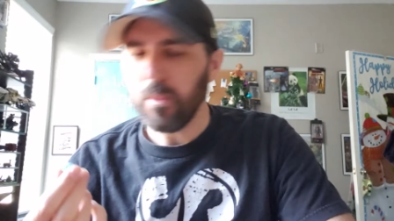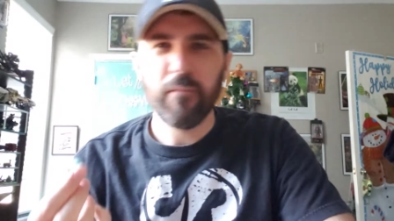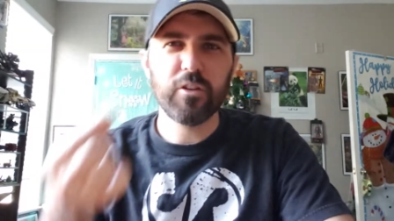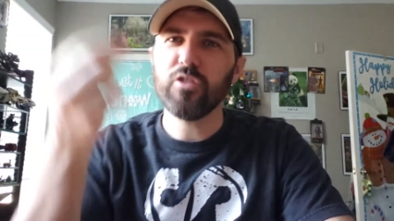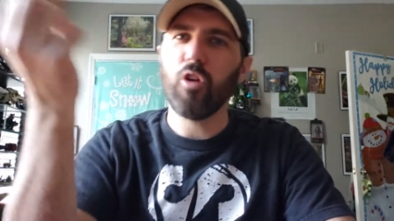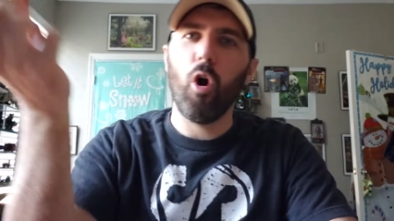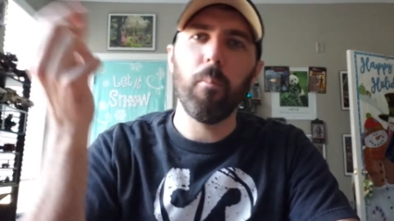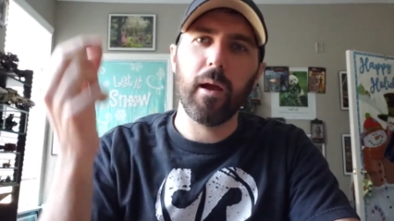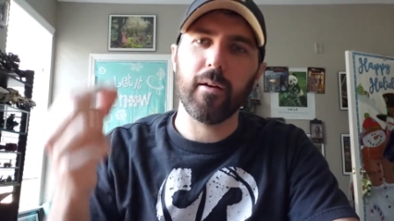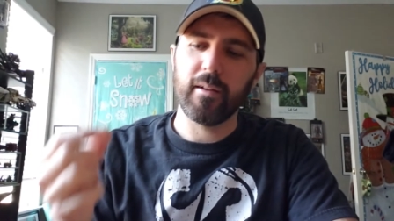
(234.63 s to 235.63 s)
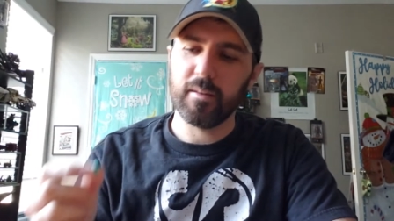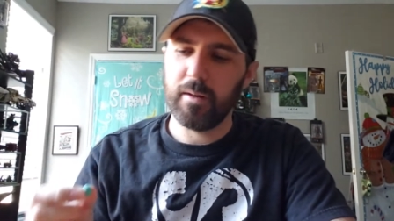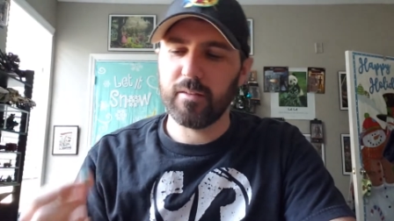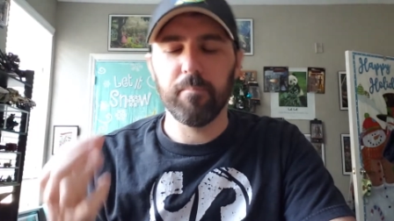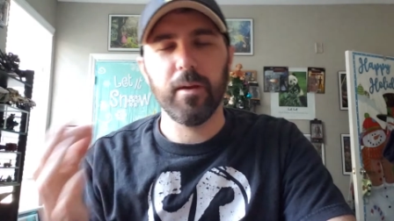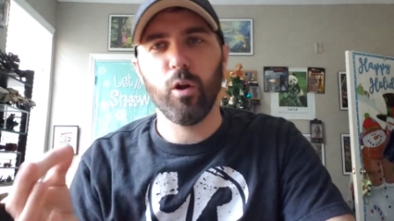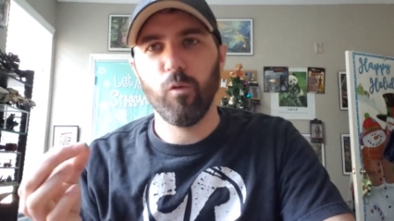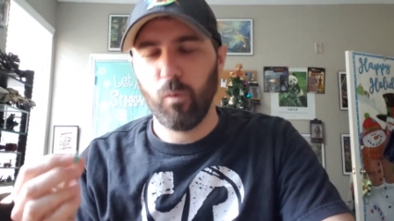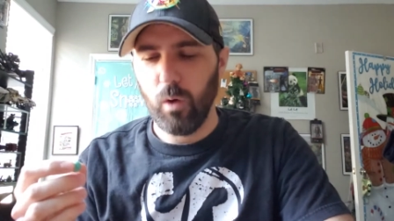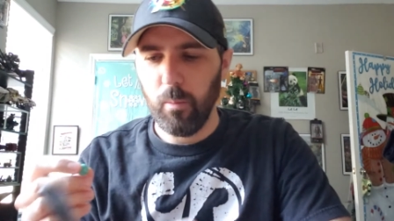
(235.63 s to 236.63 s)
If it's just all berries, I mean, it's a bit
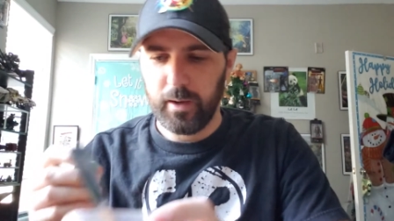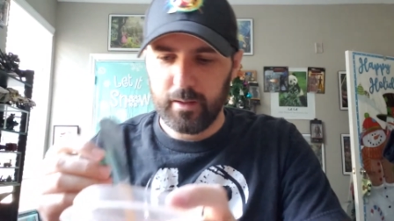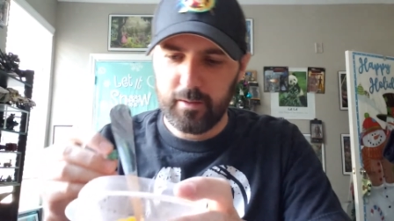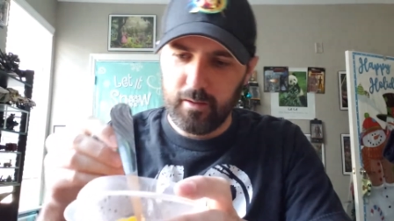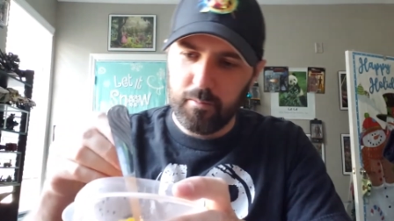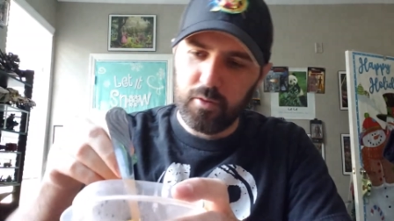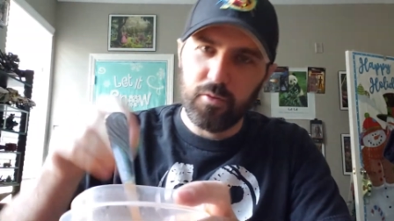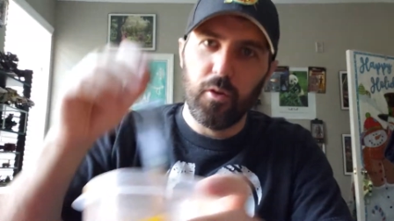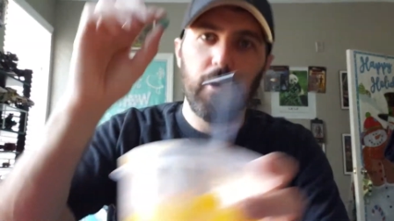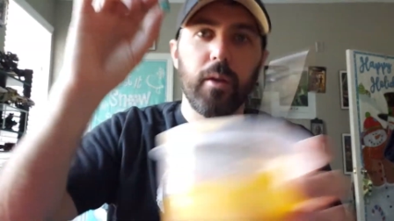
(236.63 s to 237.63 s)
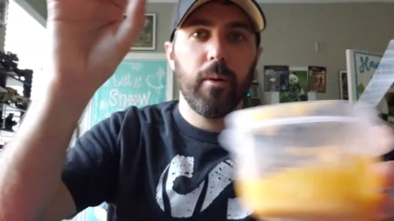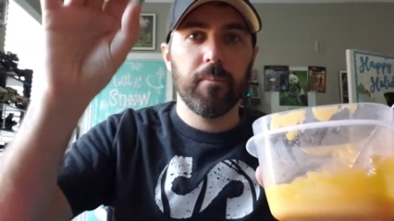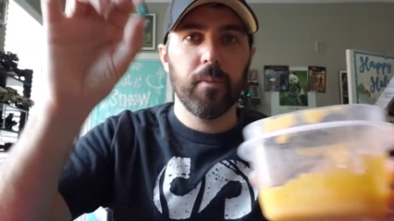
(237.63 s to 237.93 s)
overwhelming at times. So anyway,